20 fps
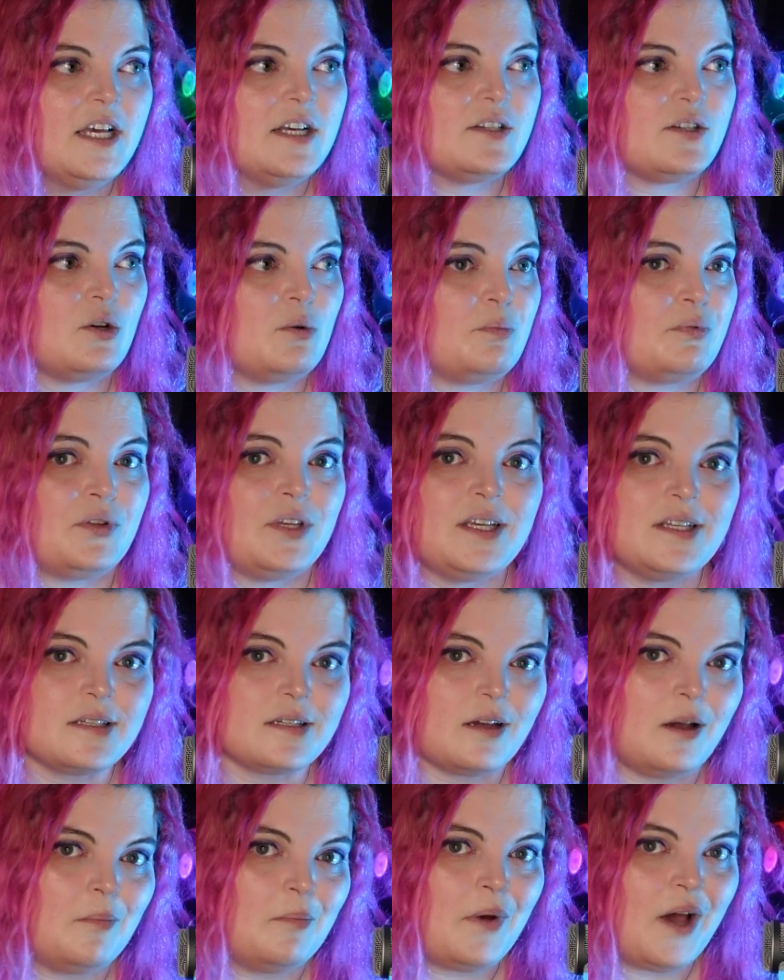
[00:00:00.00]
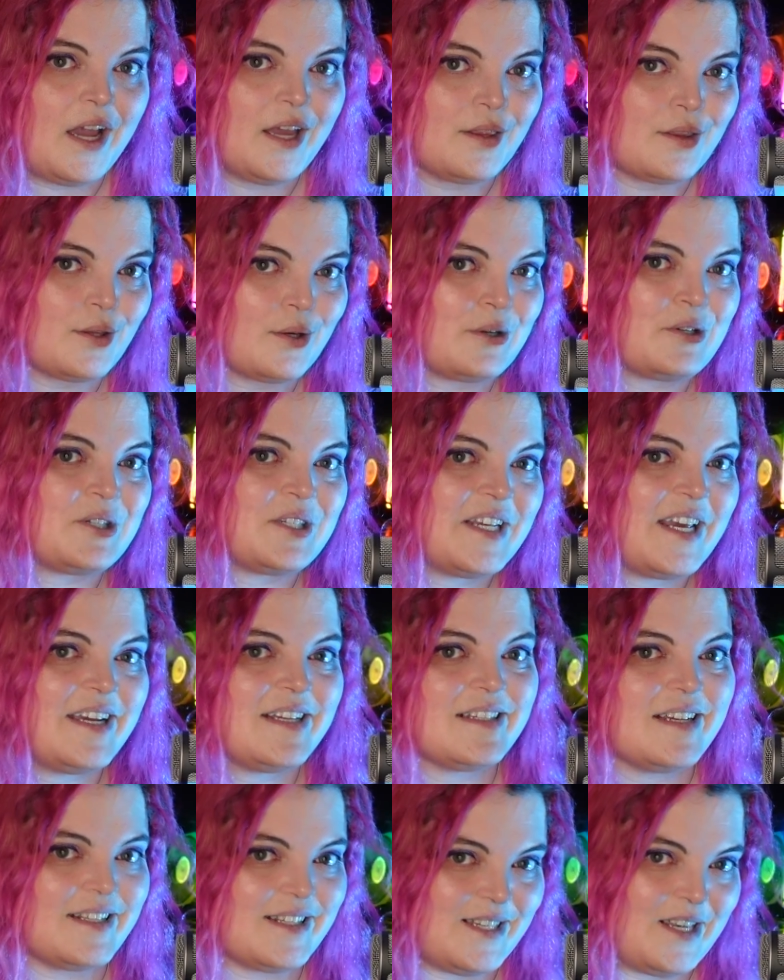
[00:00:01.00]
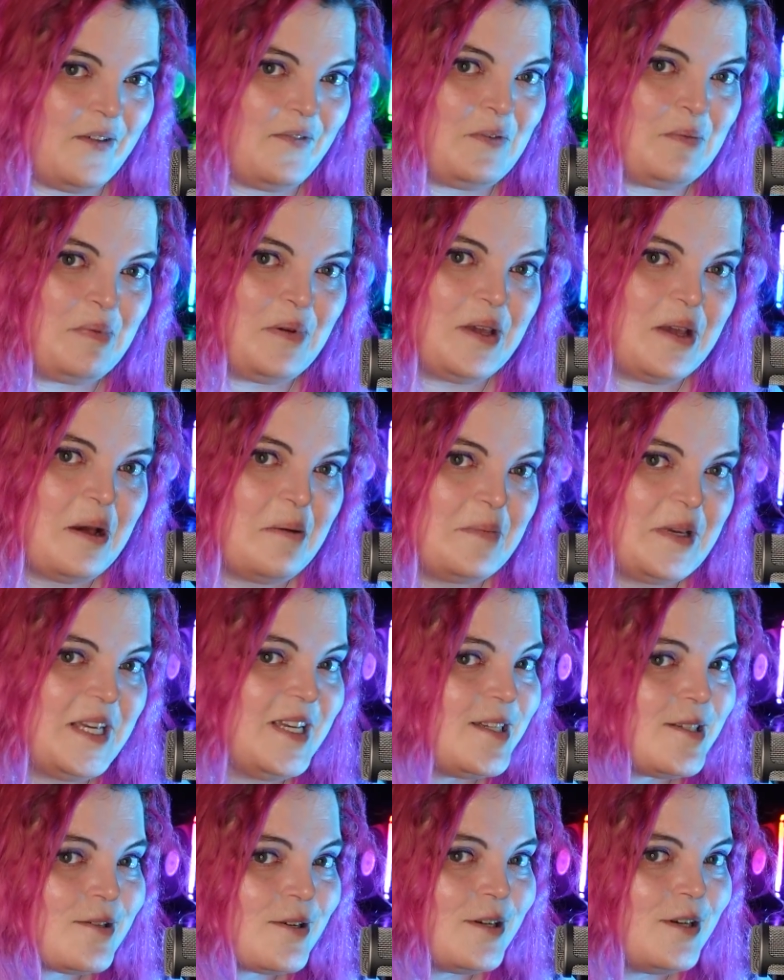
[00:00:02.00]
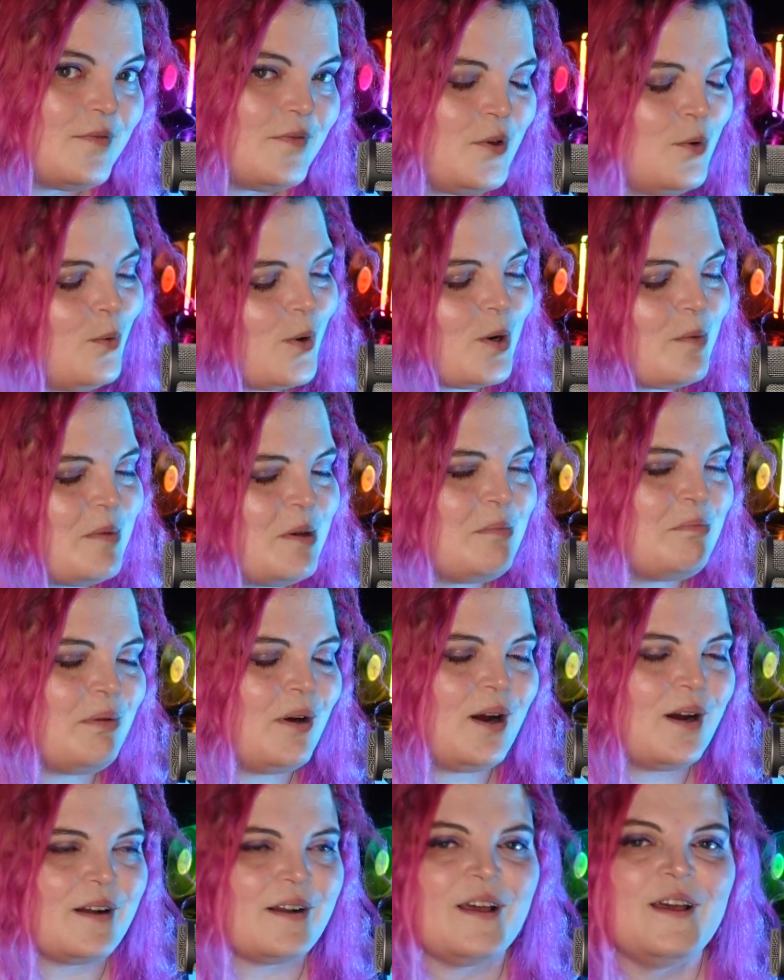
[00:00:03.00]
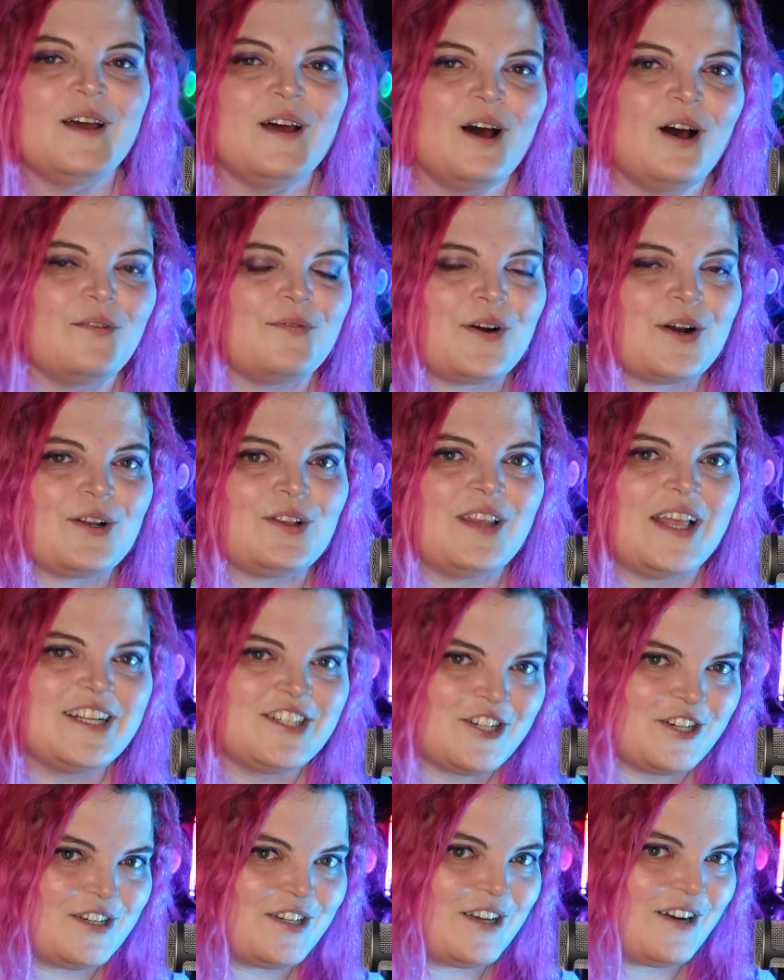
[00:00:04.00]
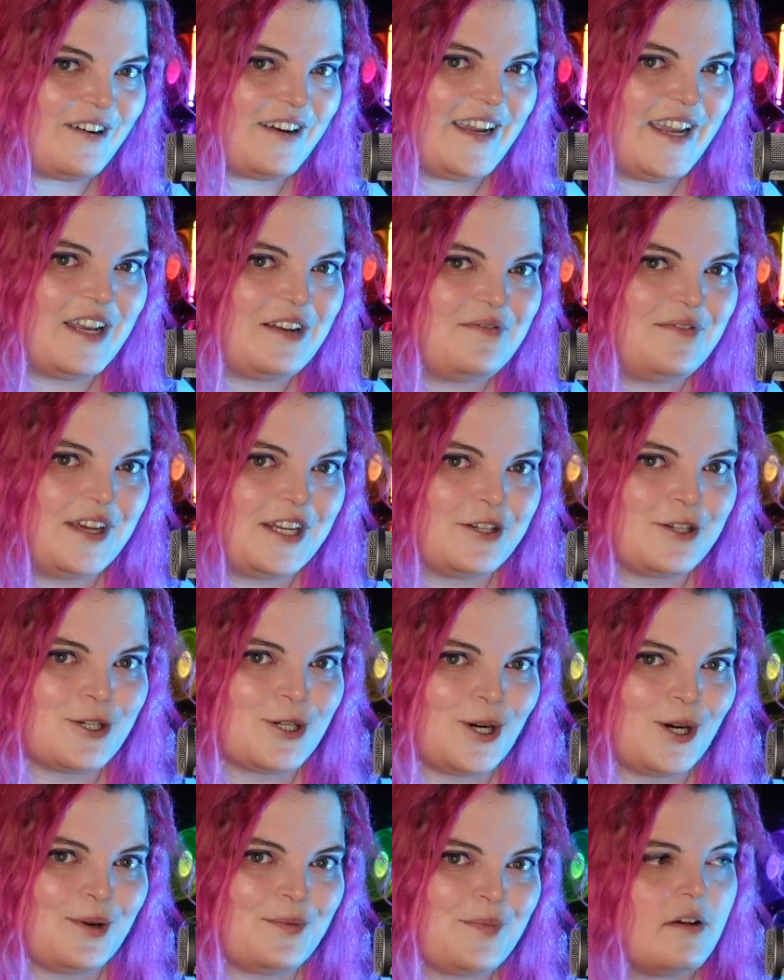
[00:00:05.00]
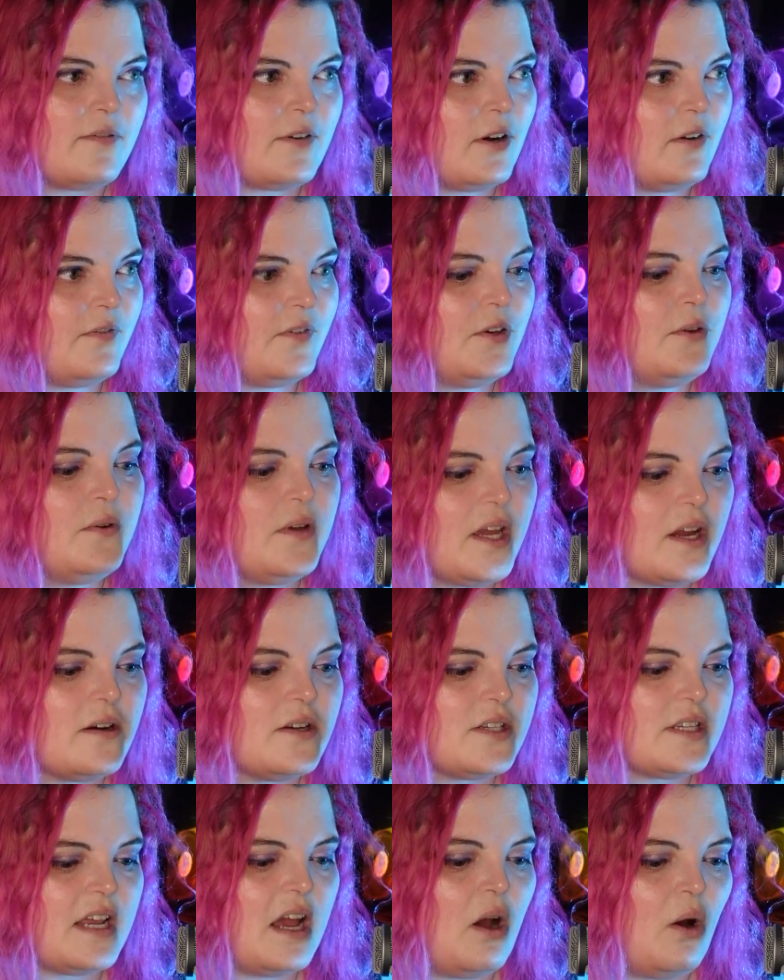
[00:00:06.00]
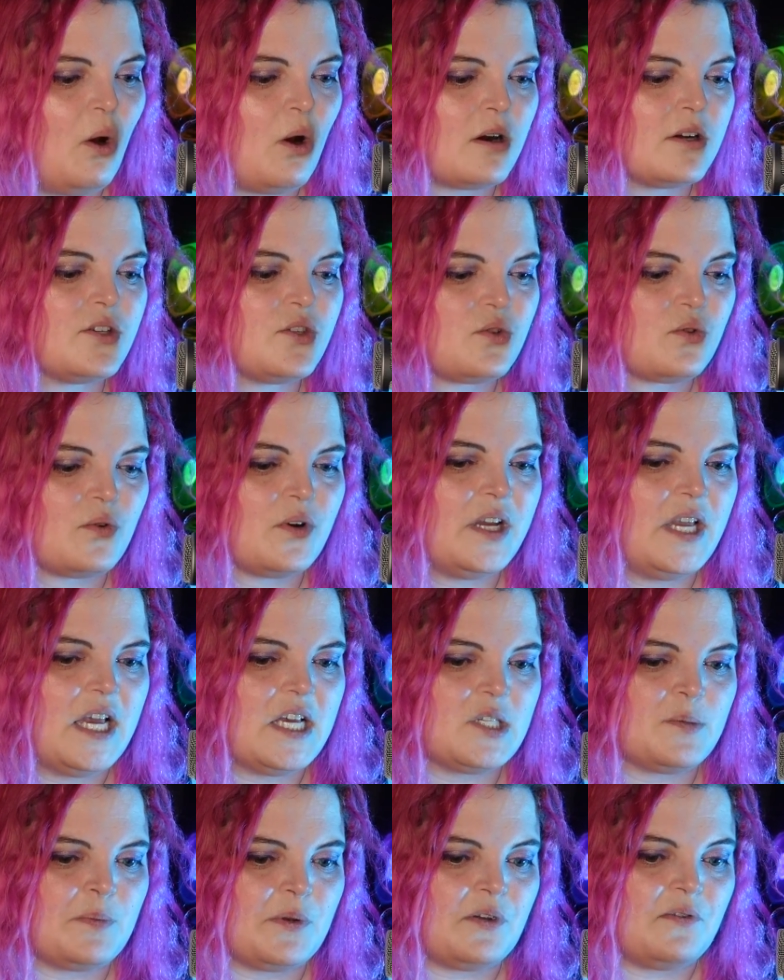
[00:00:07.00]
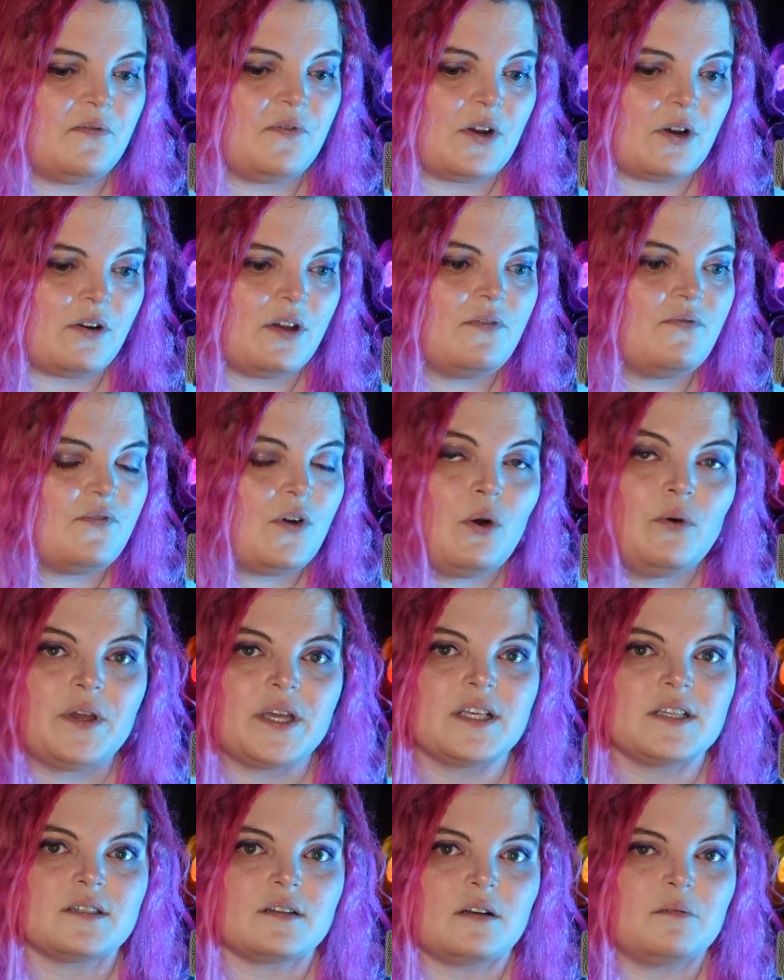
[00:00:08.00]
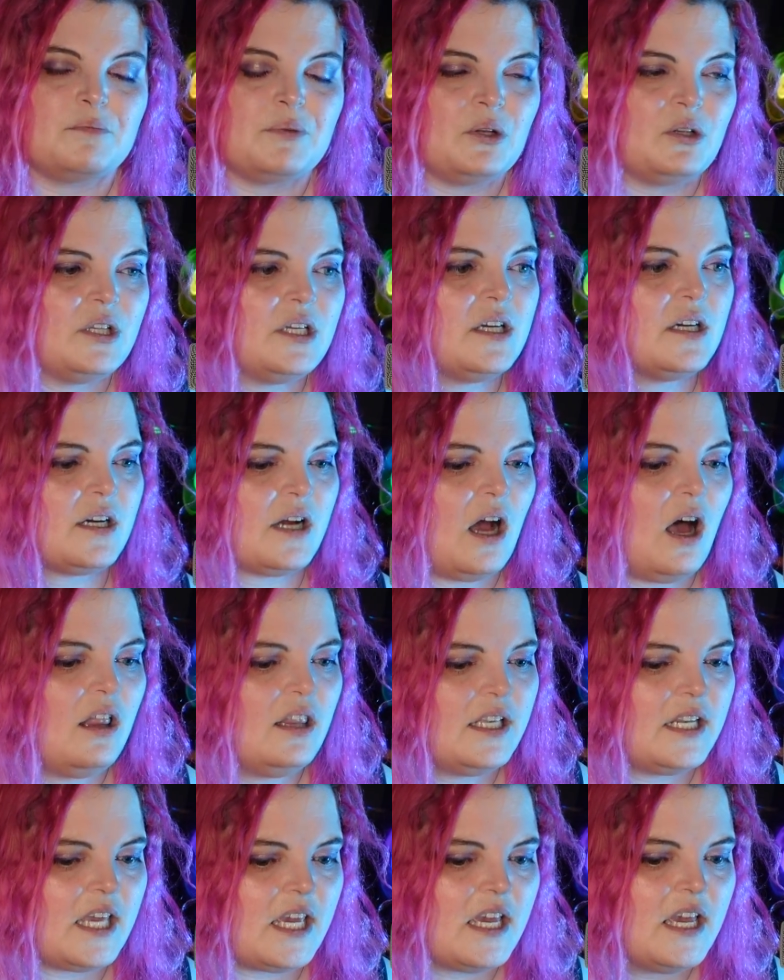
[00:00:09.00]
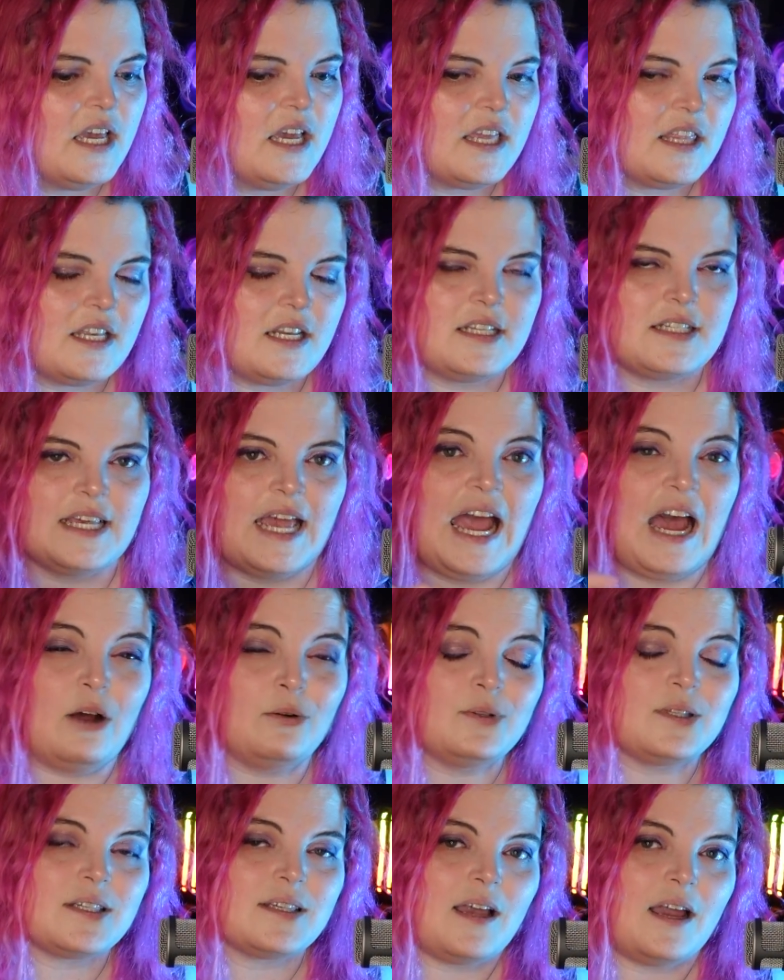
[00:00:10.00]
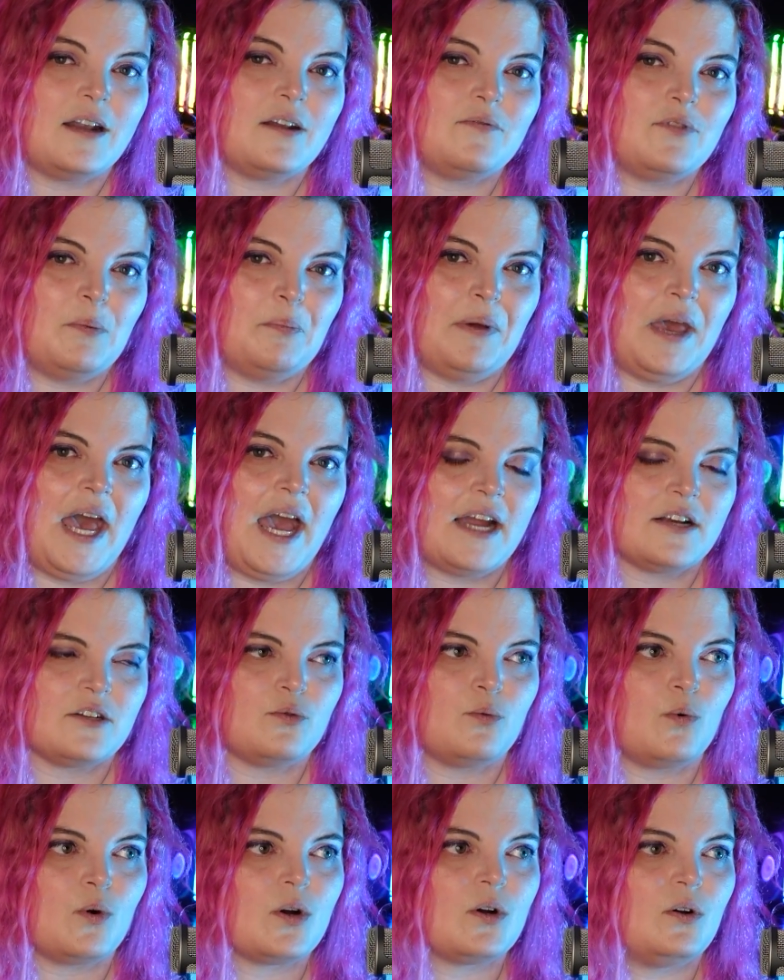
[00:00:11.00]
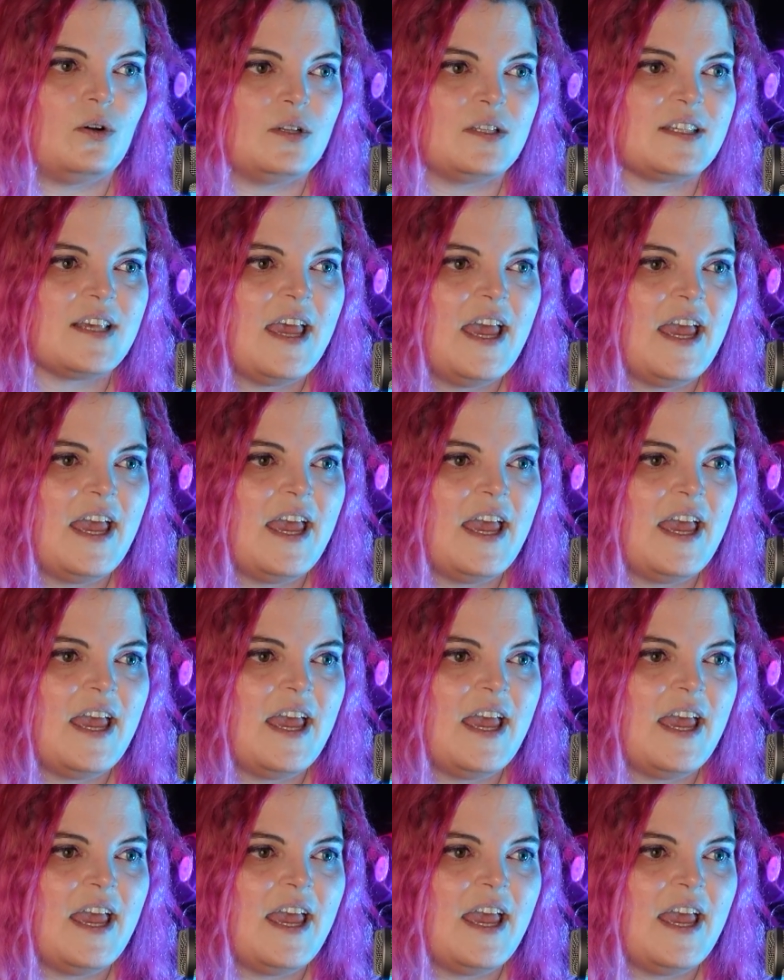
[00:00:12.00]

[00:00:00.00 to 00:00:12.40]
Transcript: So please come by Thursdays at 7 p.m. Eastern if you want to be part of our legendary adventure. For a few years now, our story has been very focused on building a colony that is outside of the Pact Worlds